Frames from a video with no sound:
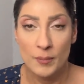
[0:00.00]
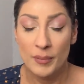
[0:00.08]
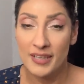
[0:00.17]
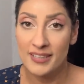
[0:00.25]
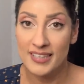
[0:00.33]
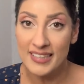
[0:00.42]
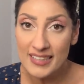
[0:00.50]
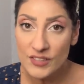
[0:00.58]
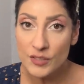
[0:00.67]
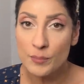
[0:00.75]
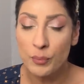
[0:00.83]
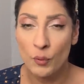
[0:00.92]
but it
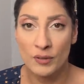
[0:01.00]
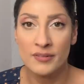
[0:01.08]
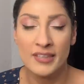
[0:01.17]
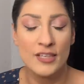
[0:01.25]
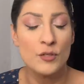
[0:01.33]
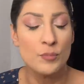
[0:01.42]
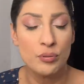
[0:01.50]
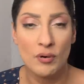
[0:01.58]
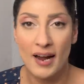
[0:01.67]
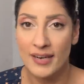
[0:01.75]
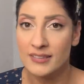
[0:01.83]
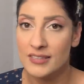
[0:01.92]
is important that you
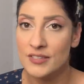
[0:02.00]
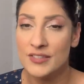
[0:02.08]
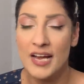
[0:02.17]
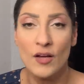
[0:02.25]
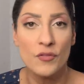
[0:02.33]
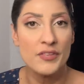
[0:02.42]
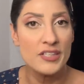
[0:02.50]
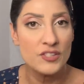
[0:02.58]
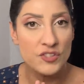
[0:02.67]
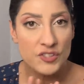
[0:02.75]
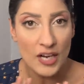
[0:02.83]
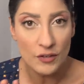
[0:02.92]
practice healthy
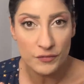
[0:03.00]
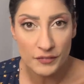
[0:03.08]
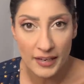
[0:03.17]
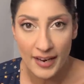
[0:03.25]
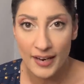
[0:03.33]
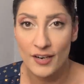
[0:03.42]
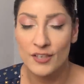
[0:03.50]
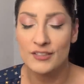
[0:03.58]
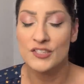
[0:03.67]
self care,